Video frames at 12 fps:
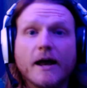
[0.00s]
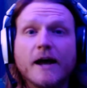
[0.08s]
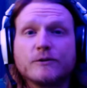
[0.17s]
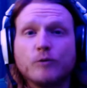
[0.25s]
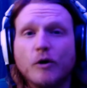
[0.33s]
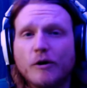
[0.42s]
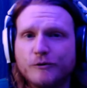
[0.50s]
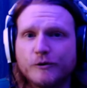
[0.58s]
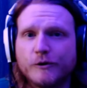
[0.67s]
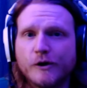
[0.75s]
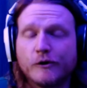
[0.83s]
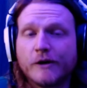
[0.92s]
Hey guys, welcome
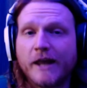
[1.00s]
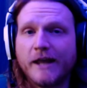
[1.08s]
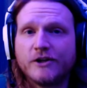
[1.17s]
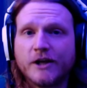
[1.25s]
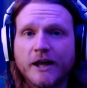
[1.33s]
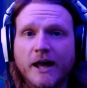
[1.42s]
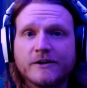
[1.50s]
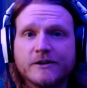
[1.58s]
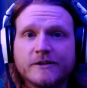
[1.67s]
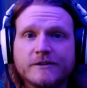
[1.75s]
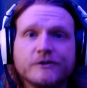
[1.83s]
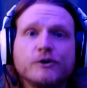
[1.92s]
to another Gauging
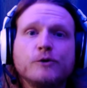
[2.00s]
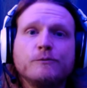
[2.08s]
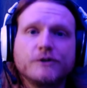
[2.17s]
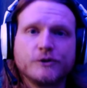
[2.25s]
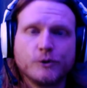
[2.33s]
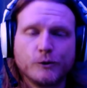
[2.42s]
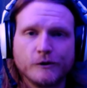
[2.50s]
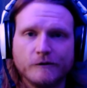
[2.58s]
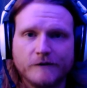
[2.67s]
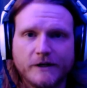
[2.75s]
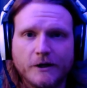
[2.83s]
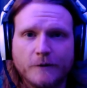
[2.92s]
Gadgets Zoom tutorial
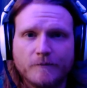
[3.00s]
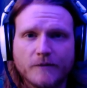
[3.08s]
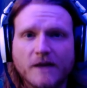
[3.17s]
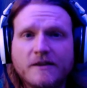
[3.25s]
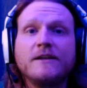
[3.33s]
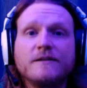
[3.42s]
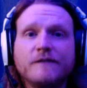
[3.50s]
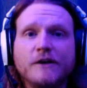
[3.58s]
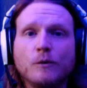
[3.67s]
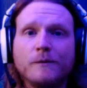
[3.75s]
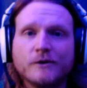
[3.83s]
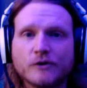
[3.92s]
video. In this
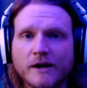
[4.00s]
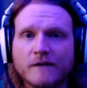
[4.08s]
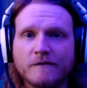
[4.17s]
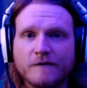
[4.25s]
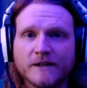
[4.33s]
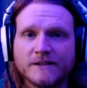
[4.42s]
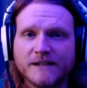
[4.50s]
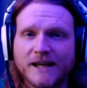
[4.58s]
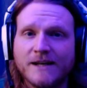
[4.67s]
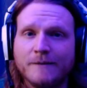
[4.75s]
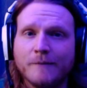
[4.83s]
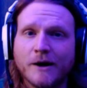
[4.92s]
video, we'll be trying to fix
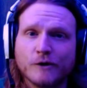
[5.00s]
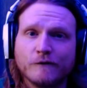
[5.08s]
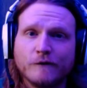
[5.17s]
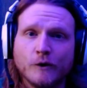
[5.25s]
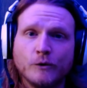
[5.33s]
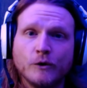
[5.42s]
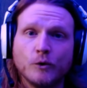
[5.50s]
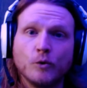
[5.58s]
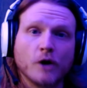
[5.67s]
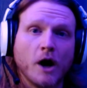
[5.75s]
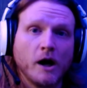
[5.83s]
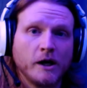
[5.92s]
any microphone
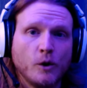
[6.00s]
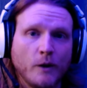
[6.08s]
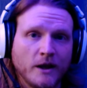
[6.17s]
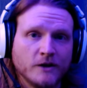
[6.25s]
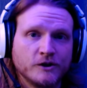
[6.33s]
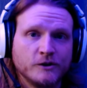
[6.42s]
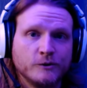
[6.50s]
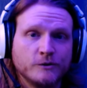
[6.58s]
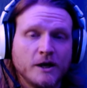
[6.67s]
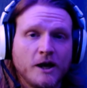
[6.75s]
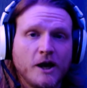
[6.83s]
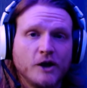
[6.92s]
or audio
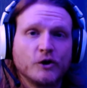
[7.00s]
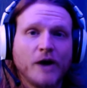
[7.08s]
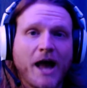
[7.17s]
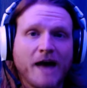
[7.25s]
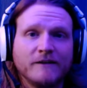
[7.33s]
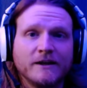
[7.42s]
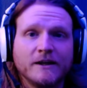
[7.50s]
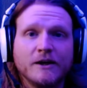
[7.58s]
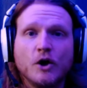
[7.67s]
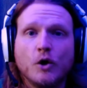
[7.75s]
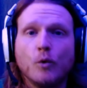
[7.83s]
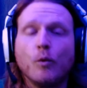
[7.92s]
issues you're having
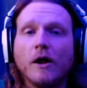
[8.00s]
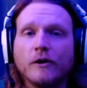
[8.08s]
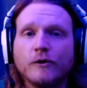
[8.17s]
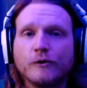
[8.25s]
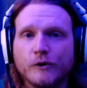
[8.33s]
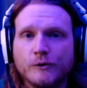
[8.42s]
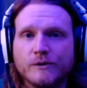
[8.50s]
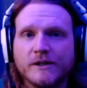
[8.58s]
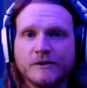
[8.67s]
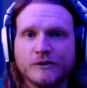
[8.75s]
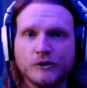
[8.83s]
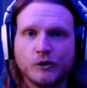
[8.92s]
while you're
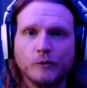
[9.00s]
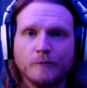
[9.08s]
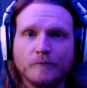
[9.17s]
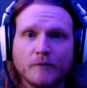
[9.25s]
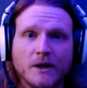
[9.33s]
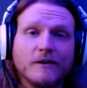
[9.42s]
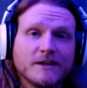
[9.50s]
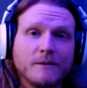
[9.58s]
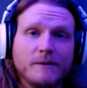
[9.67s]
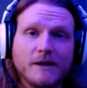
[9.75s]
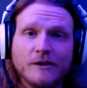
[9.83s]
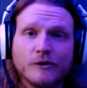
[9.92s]
using Zoom. Now this
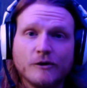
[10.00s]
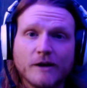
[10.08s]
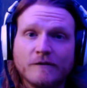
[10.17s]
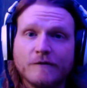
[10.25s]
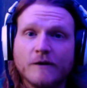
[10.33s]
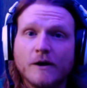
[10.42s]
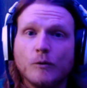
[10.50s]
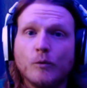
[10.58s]
could be either if